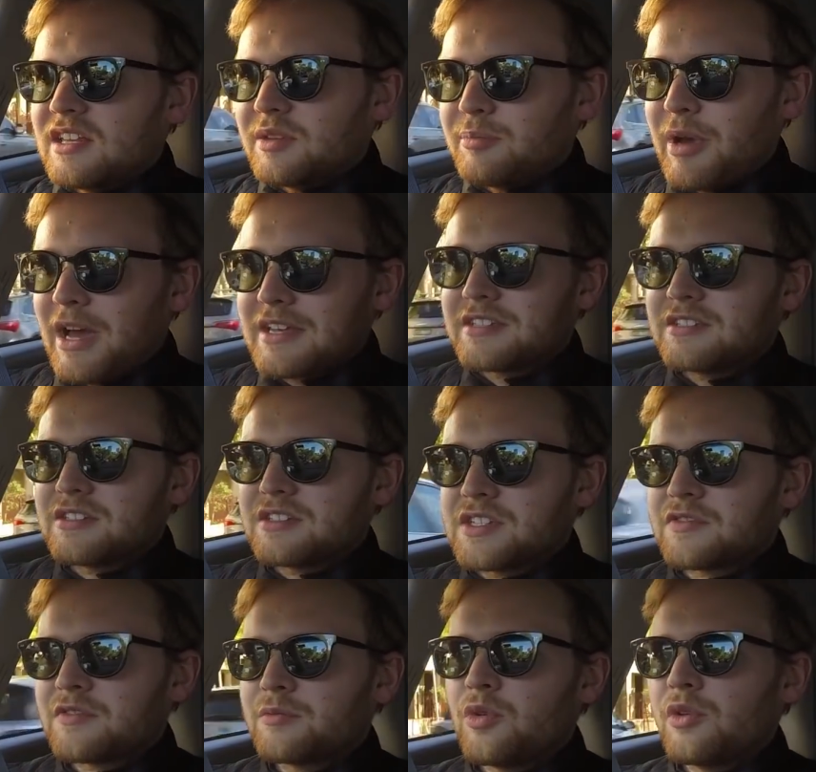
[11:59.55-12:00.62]
the
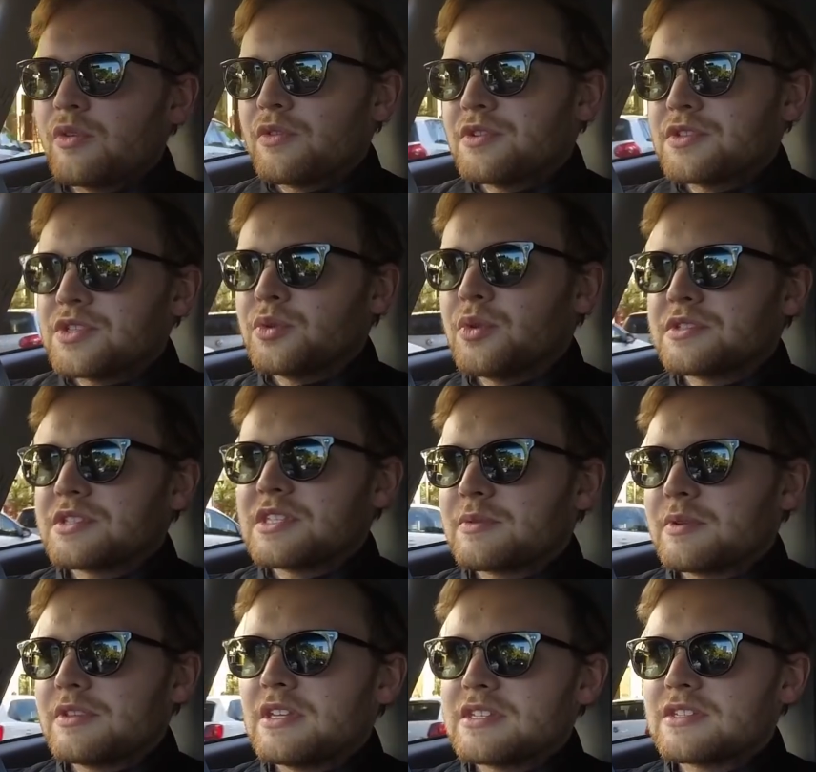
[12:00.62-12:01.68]
passengers from of those noises
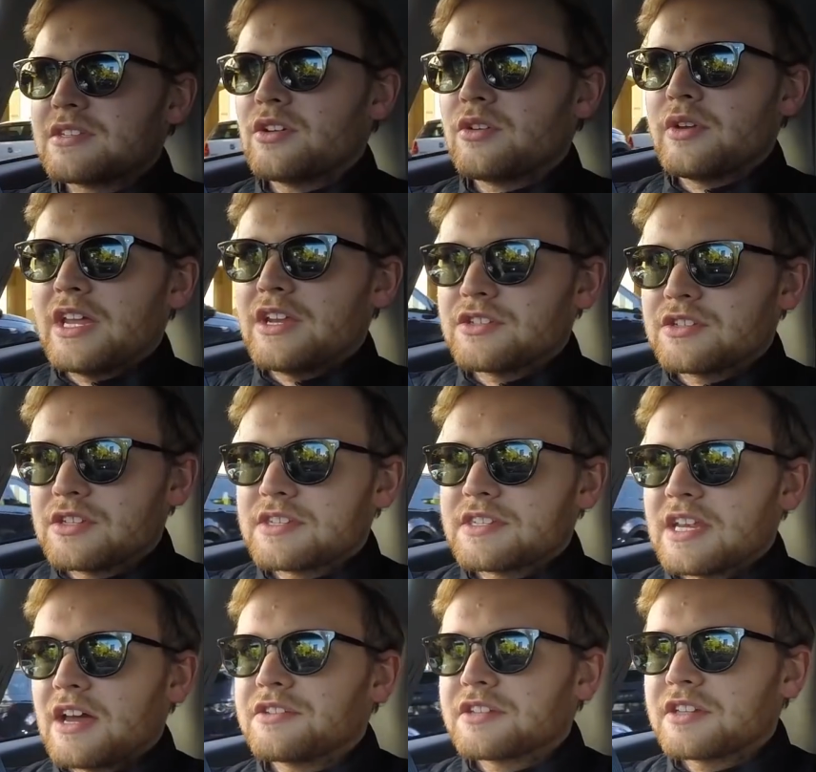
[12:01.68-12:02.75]
when there's no engine
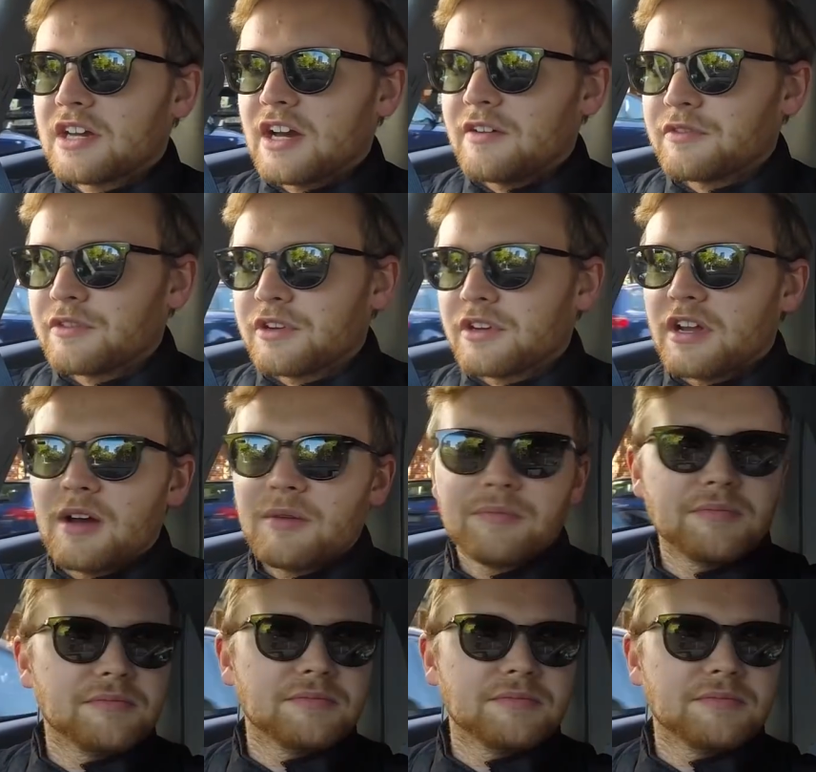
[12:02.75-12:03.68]
sound to cover it up.